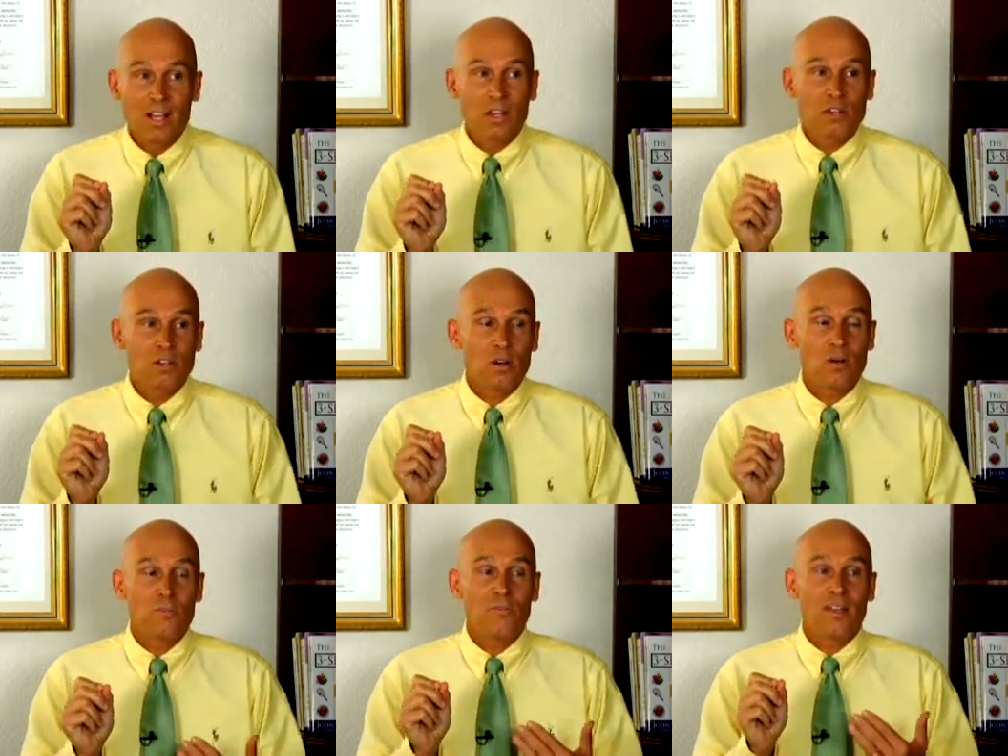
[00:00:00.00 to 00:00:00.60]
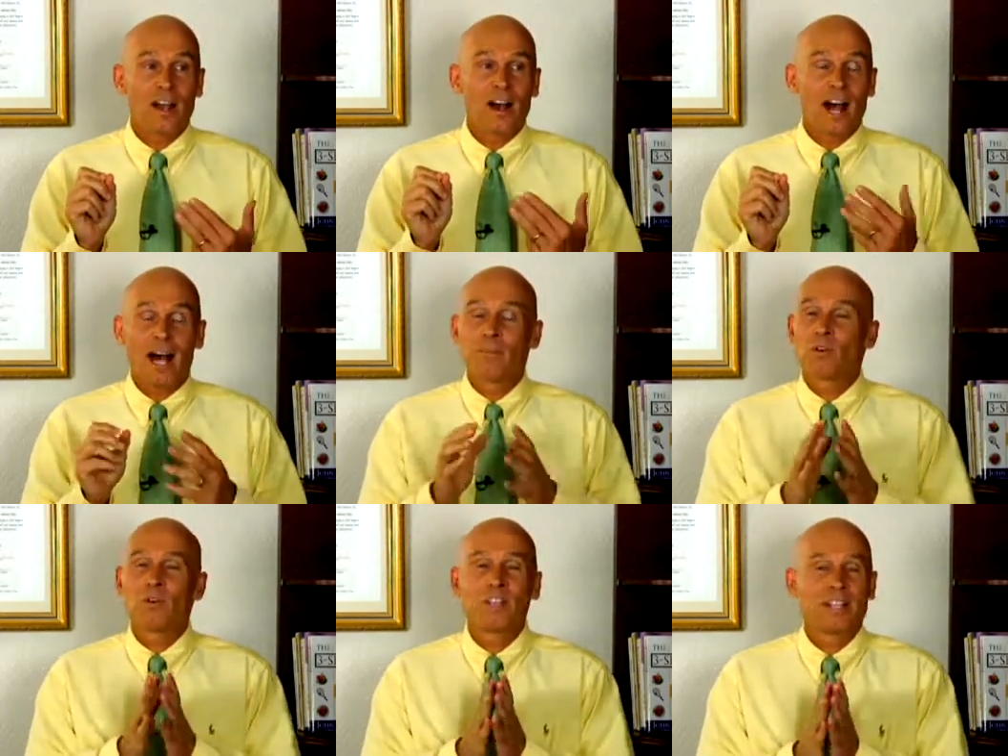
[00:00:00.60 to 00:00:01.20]
So
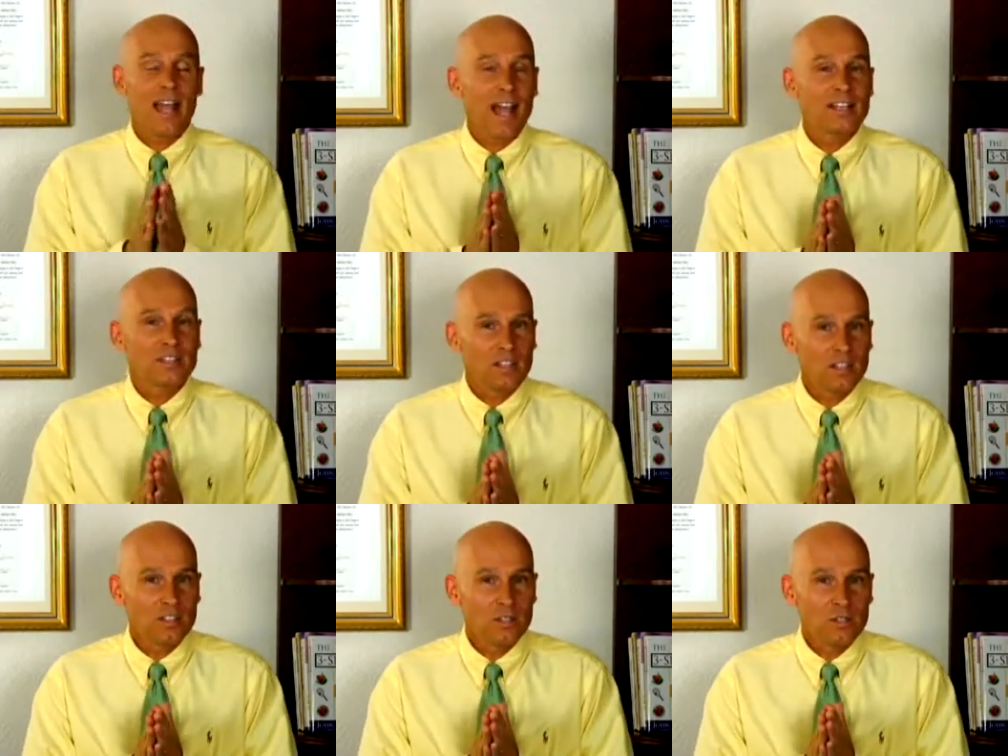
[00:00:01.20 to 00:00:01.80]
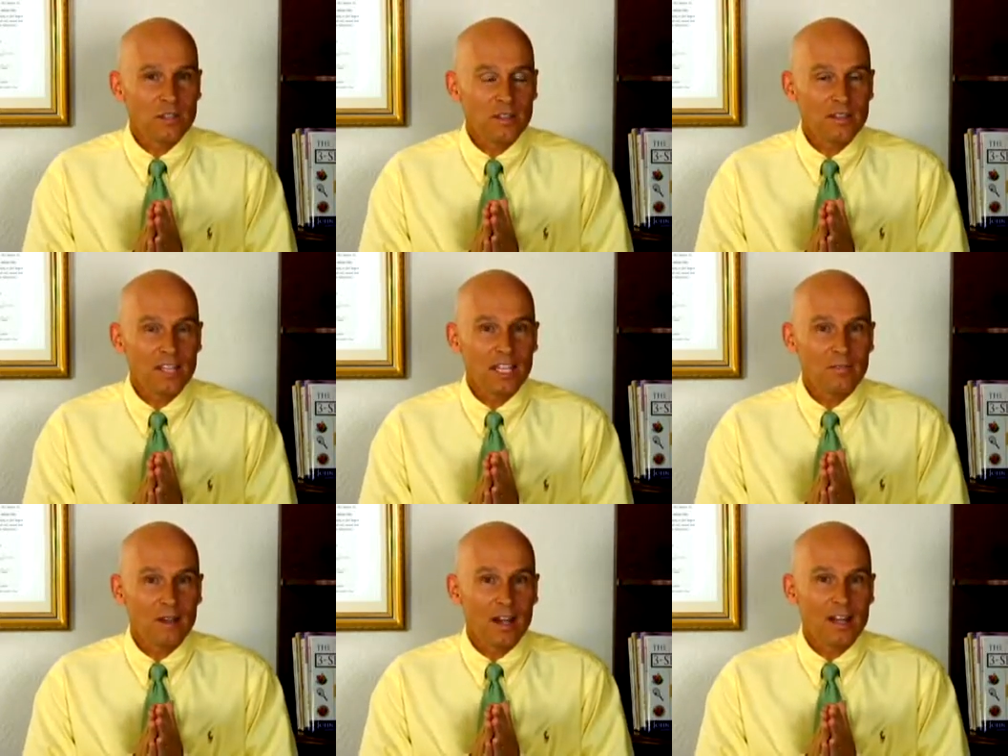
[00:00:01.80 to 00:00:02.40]
I'm only asking you to
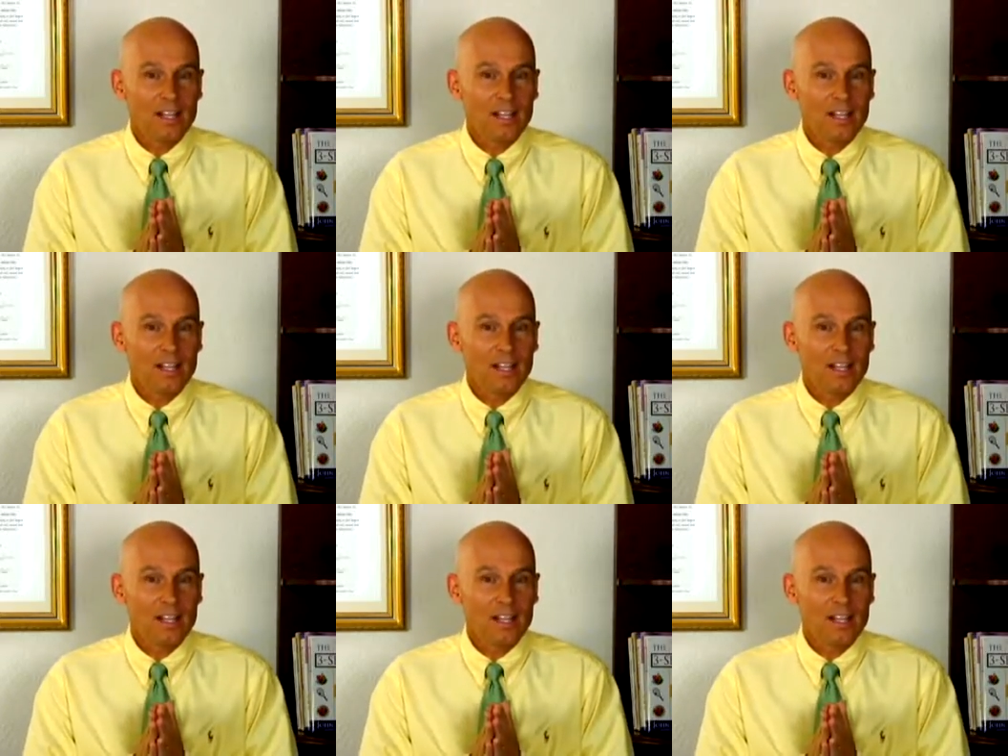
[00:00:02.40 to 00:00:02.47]
think about